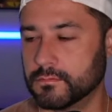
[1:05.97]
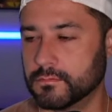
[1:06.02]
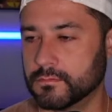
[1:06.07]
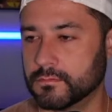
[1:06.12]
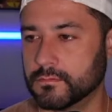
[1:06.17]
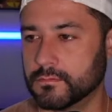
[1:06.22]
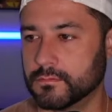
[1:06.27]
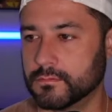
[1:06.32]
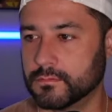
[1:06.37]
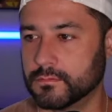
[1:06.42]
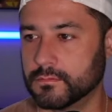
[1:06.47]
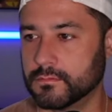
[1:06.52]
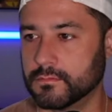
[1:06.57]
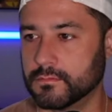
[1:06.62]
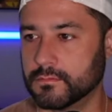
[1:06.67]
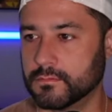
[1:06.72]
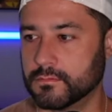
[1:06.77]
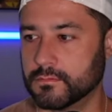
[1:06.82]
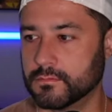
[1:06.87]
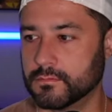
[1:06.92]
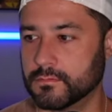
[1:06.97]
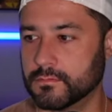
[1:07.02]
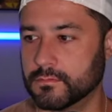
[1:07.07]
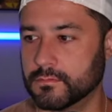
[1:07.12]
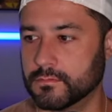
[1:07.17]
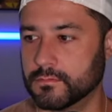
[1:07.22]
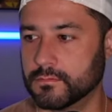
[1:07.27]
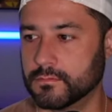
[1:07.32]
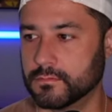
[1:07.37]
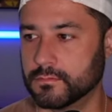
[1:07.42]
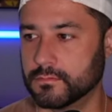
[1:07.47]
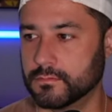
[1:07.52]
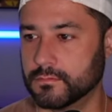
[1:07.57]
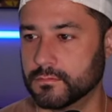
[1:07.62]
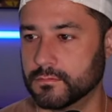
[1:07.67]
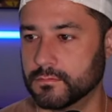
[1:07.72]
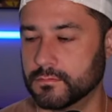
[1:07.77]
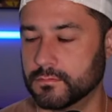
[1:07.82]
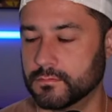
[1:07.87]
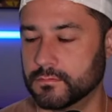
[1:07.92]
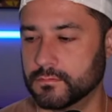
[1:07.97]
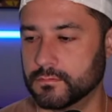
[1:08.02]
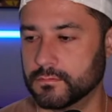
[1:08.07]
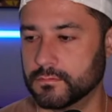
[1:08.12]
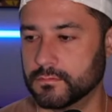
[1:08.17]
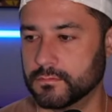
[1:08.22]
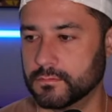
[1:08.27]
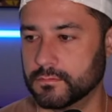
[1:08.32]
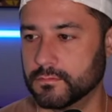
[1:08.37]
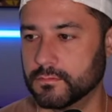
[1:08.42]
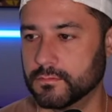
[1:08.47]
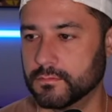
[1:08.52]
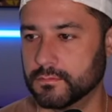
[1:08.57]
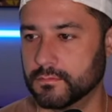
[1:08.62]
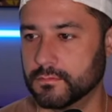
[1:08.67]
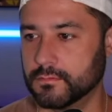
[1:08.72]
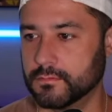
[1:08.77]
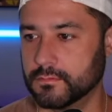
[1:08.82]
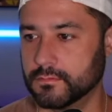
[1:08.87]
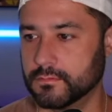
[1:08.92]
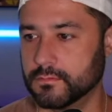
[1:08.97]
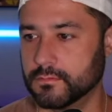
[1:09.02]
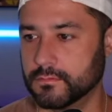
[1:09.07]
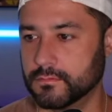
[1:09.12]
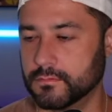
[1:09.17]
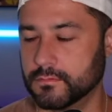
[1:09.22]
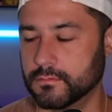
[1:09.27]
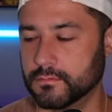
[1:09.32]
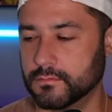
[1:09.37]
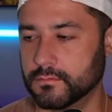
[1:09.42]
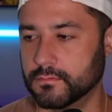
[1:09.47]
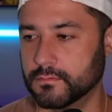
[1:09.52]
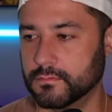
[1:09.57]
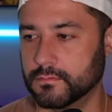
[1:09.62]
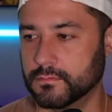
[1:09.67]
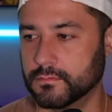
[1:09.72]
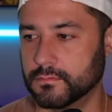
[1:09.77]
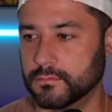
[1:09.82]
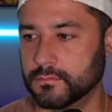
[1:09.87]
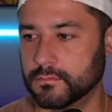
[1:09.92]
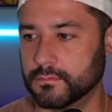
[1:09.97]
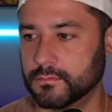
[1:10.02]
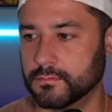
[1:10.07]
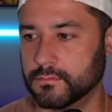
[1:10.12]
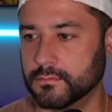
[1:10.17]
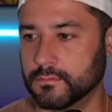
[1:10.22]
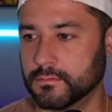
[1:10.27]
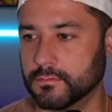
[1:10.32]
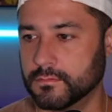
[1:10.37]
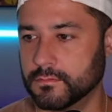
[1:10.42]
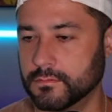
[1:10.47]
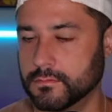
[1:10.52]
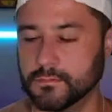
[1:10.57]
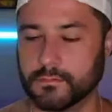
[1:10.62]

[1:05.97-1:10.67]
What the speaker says: This person isn't speaking.